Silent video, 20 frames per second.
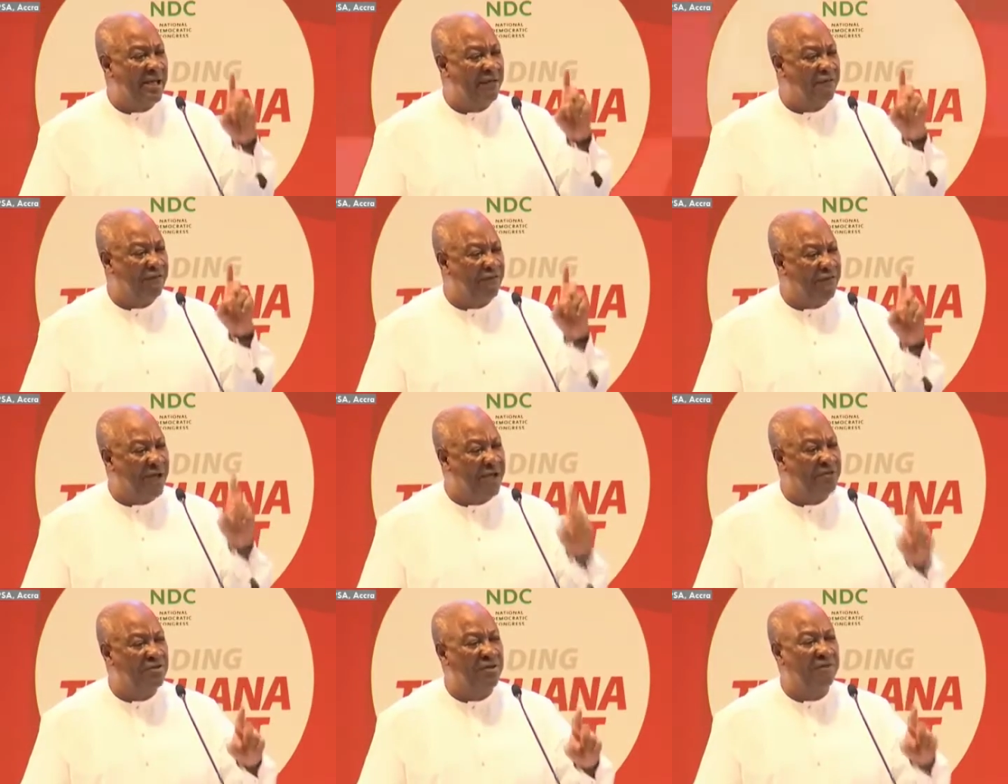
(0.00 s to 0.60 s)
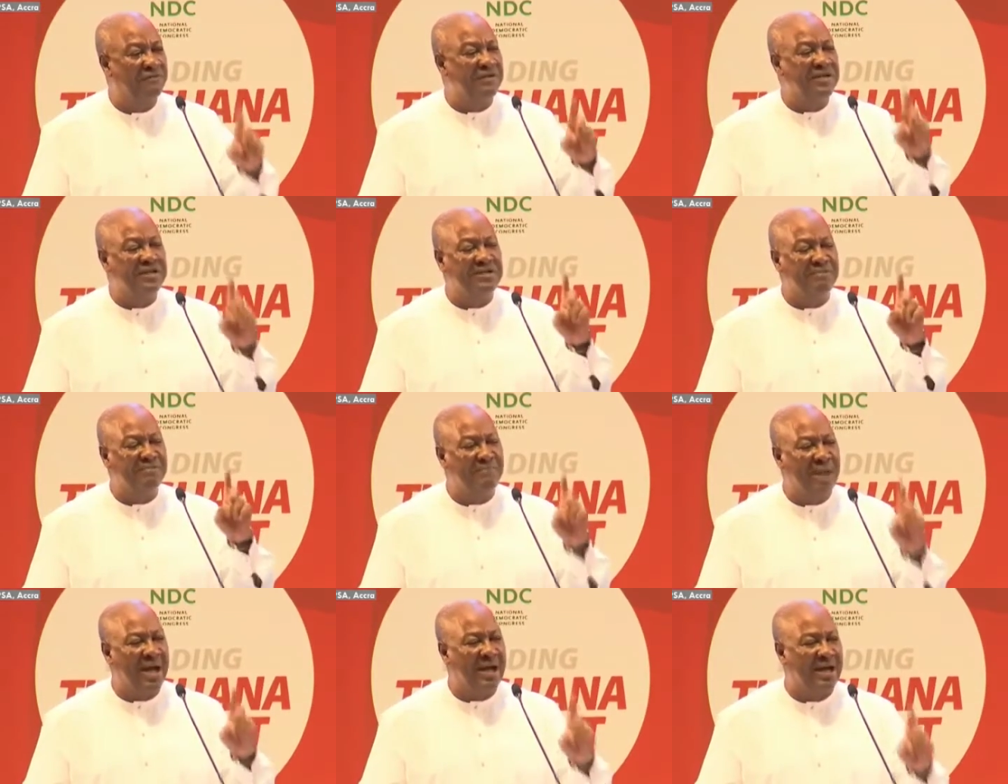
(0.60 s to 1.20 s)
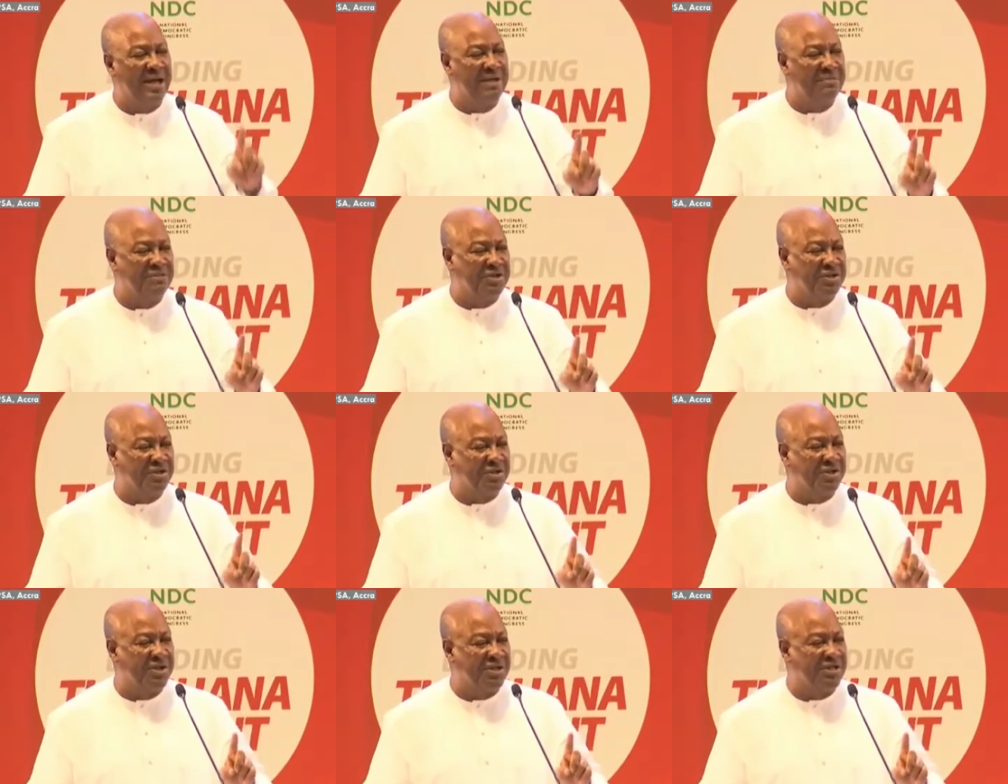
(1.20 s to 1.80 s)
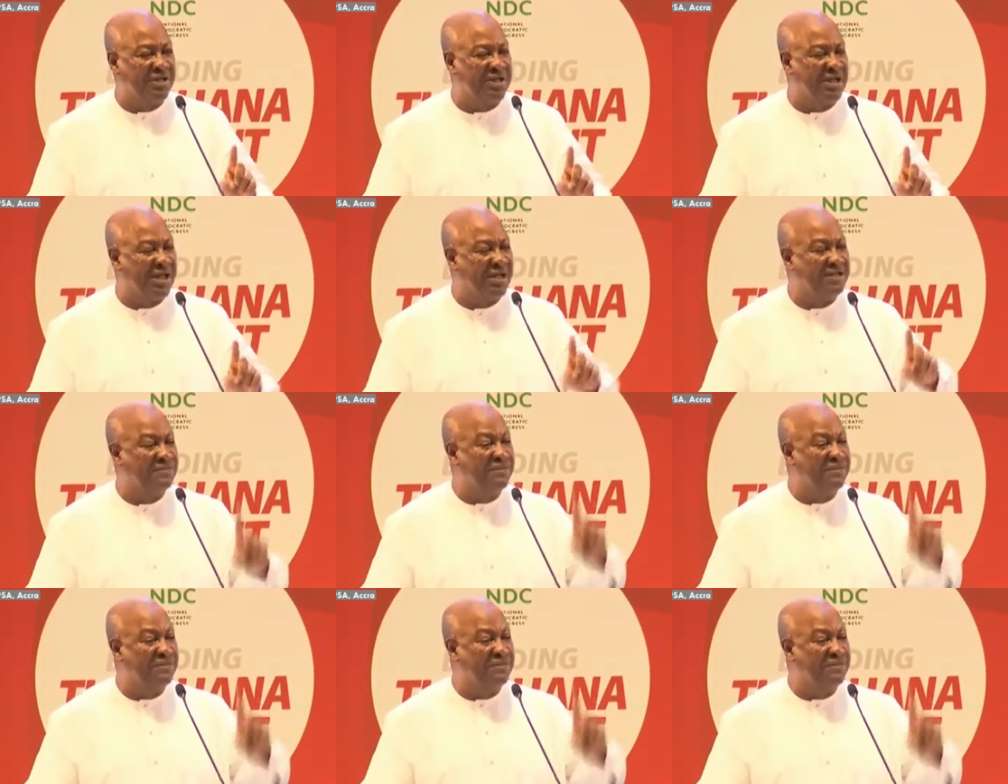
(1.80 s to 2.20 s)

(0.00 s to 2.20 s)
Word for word: effect of this maladministration has